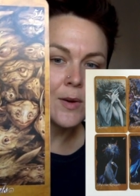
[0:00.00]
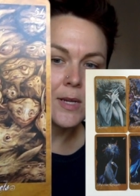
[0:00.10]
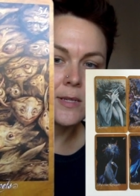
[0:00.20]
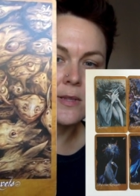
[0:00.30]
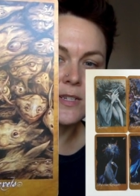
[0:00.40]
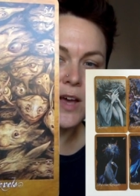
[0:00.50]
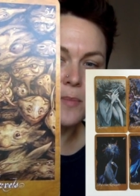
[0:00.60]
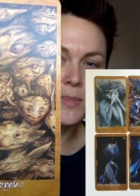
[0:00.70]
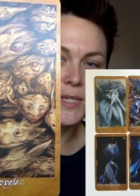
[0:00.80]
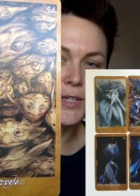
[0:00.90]
is the
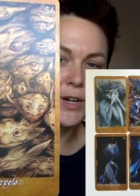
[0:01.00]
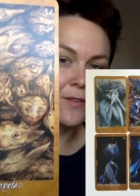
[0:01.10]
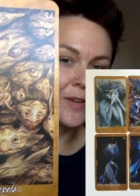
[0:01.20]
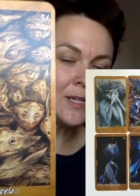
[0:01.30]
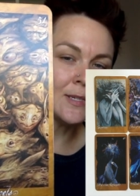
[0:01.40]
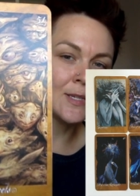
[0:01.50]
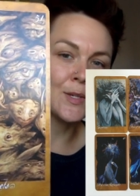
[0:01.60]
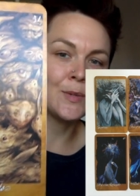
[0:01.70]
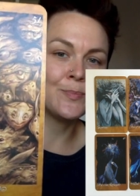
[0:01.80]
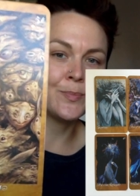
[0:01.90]
Topsy Turvits,